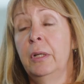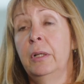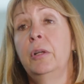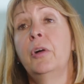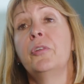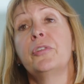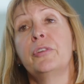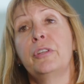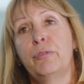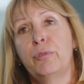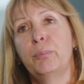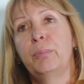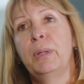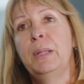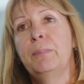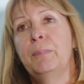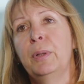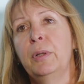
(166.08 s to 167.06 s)
lots of different
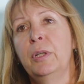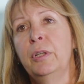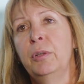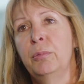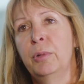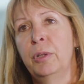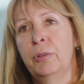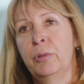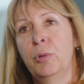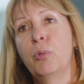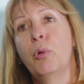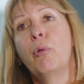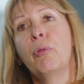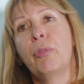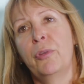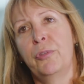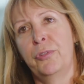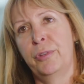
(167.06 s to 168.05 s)
people who were
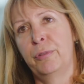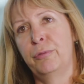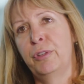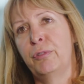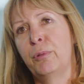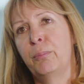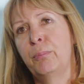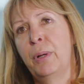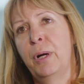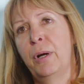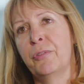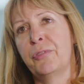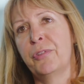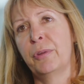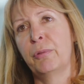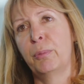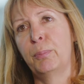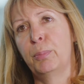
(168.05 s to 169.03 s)
authors of different parts
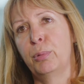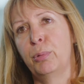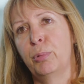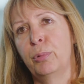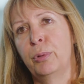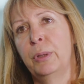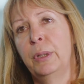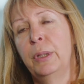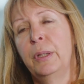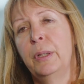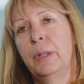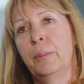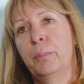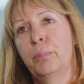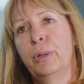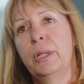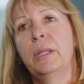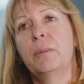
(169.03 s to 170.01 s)
of the report,
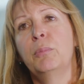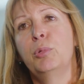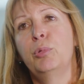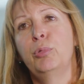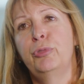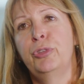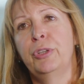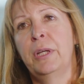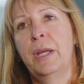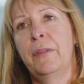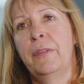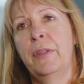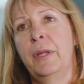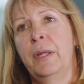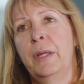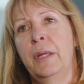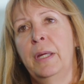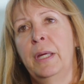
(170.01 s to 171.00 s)
bring them all
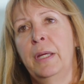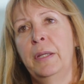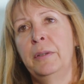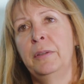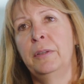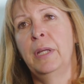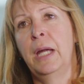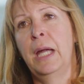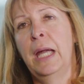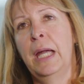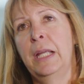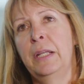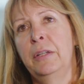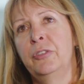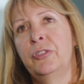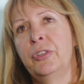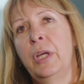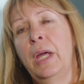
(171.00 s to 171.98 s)
together
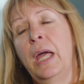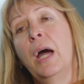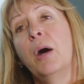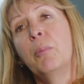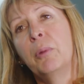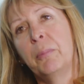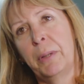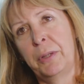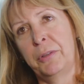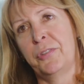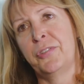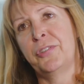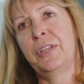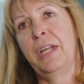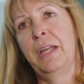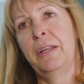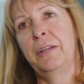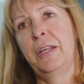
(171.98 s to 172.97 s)
and help them
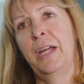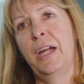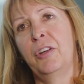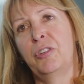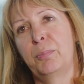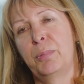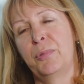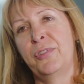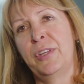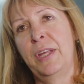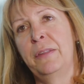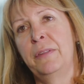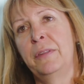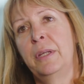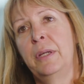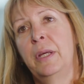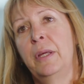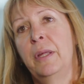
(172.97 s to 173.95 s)
understand how to
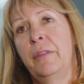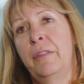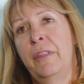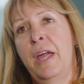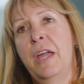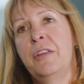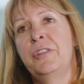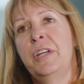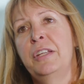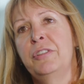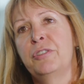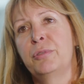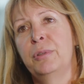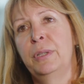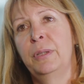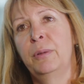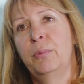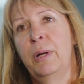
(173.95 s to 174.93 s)
present their
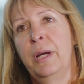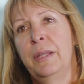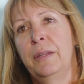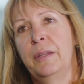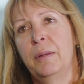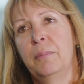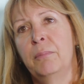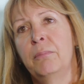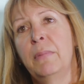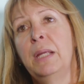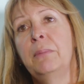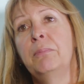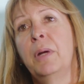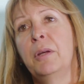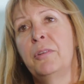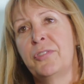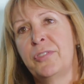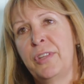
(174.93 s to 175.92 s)
data in the way that made
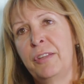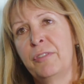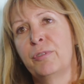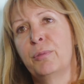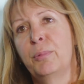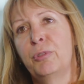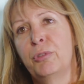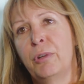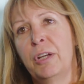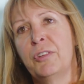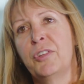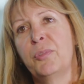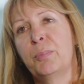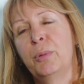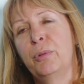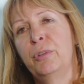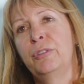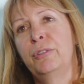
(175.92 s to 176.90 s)
most sense from a director's
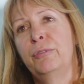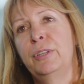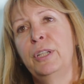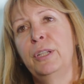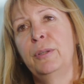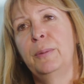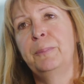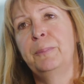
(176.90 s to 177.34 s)
point of view.